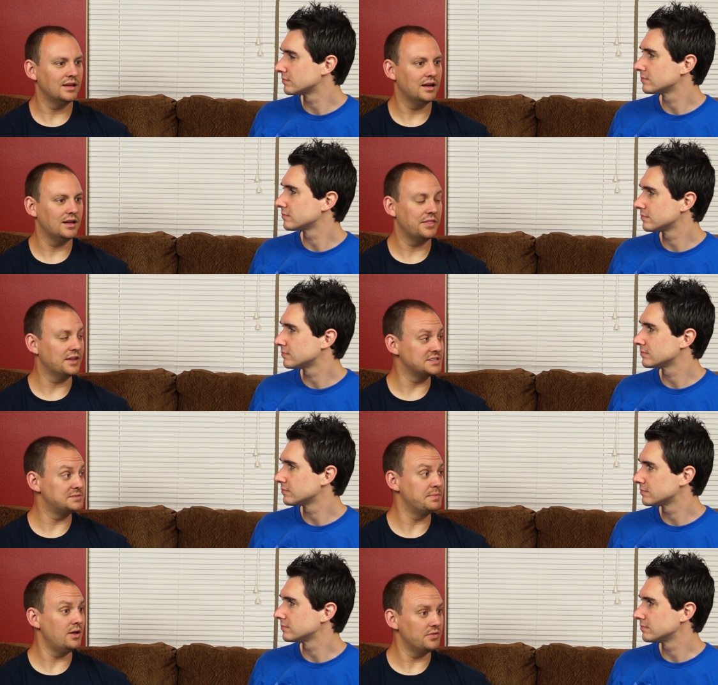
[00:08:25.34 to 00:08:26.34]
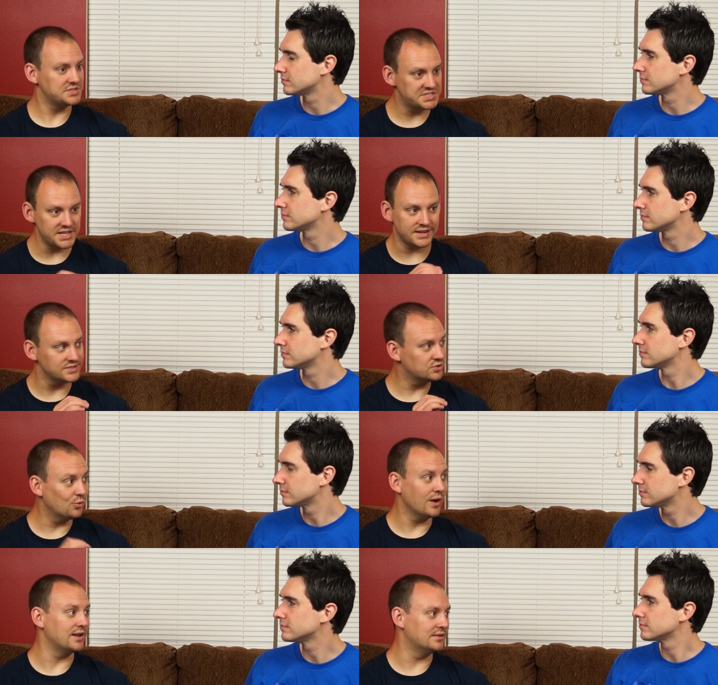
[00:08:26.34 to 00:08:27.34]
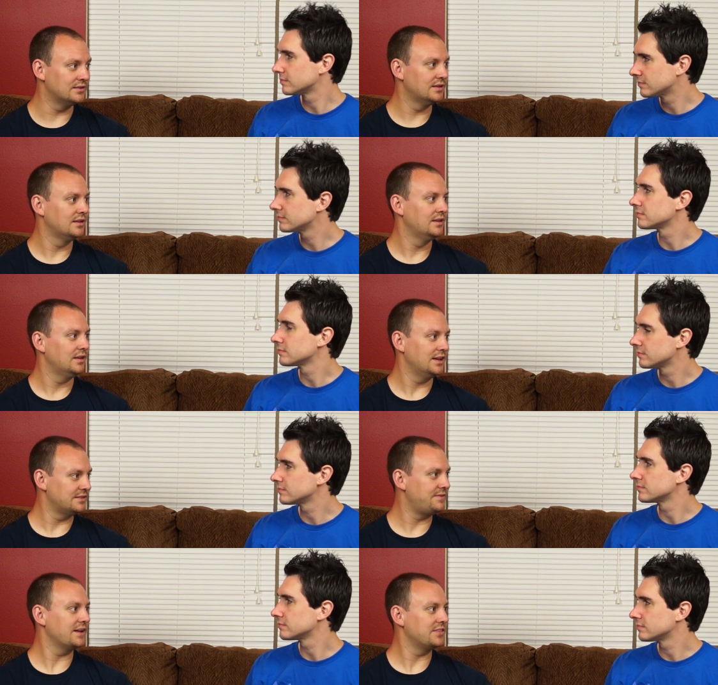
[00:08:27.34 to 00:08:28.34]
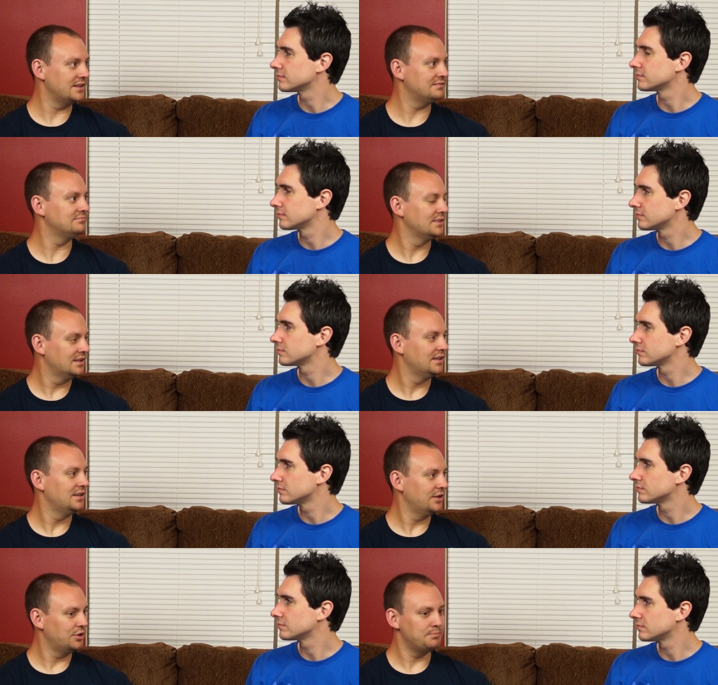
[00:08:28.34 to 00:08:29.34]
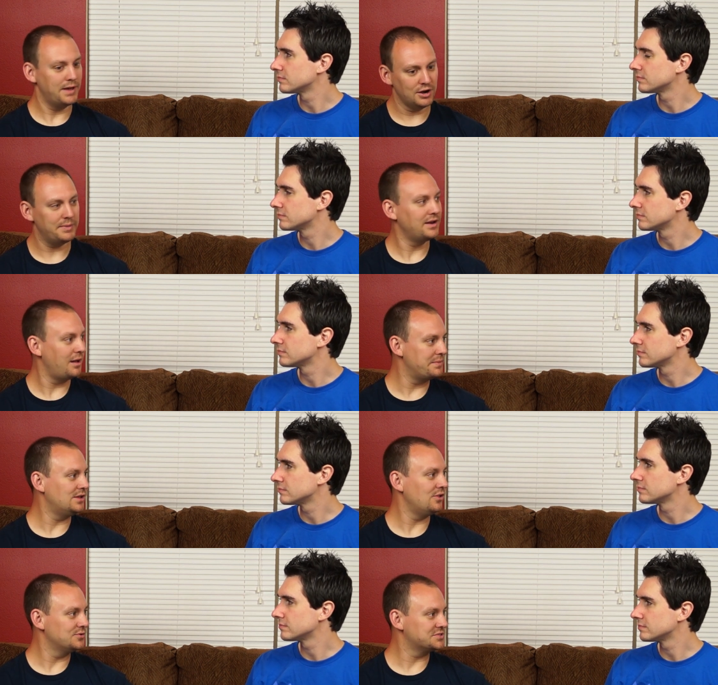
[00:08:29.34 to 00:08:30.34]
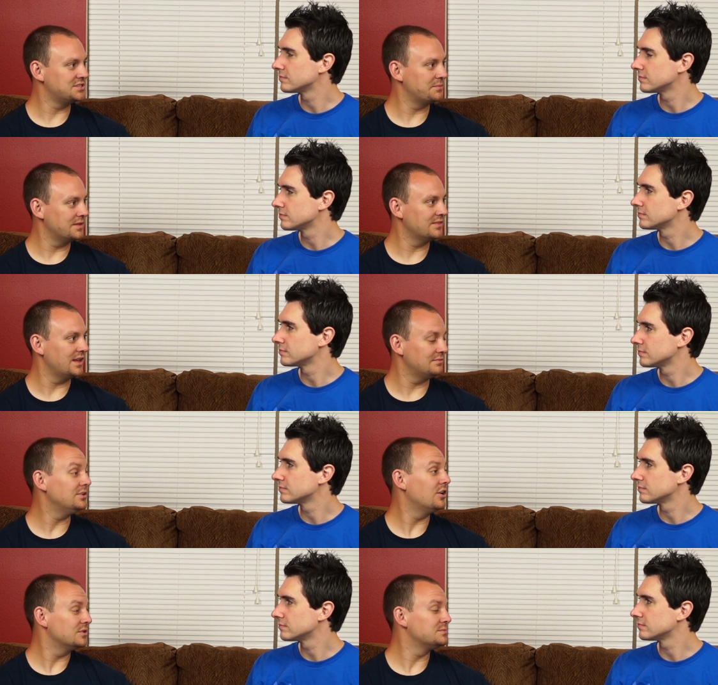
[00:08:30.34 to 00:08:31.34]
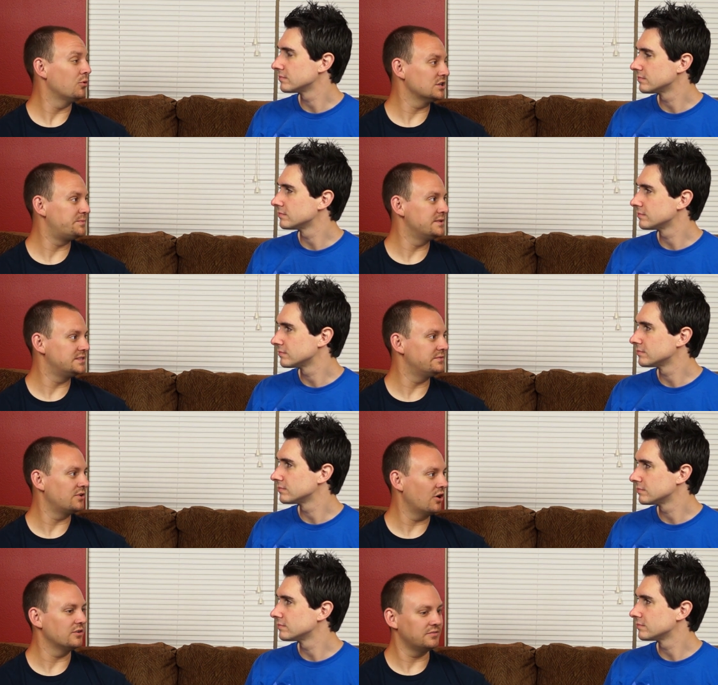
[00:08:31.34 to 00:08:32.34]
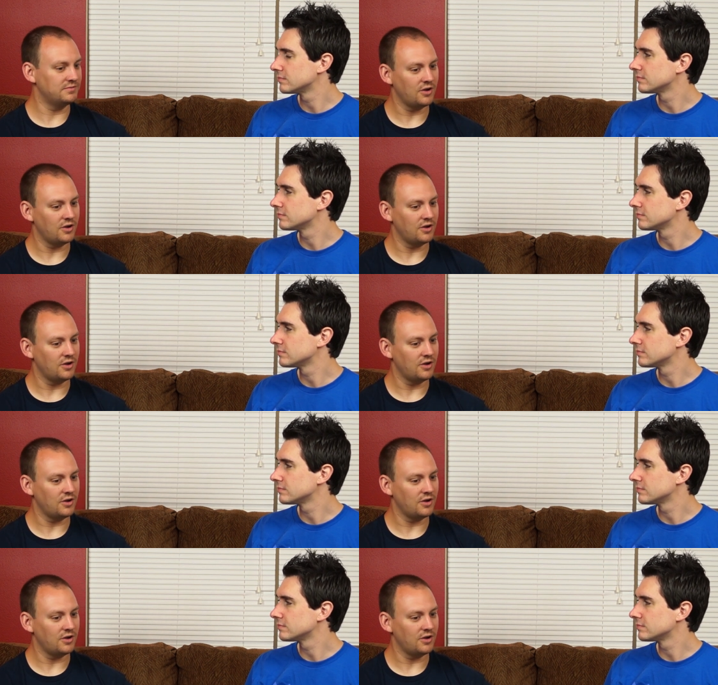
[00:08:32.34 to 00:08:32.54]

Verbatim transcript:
Speaker 1: I think the scent is great. And the fact that it may or may not be close to something that, is more expensive and harder